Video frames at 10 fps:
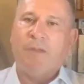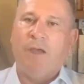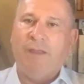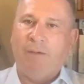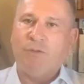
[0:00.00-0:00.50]

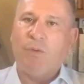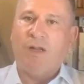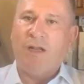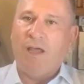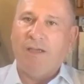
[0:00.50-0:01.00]
And that was what I
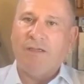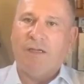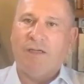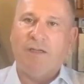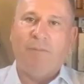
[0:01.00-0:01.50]
liked.
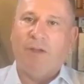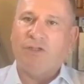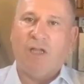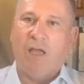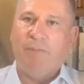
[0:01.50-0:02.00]
I didn't
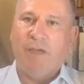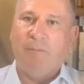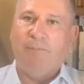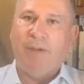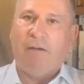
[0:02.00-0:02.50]
much like being
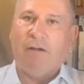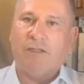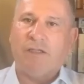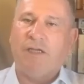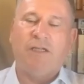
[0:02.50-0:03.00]
in barracks.
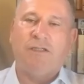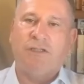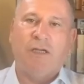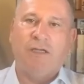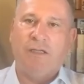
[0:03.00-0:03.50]
I did,
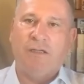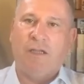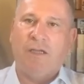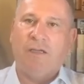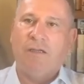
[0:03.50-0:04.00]
certainly didn't
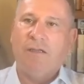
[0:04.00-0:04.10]
like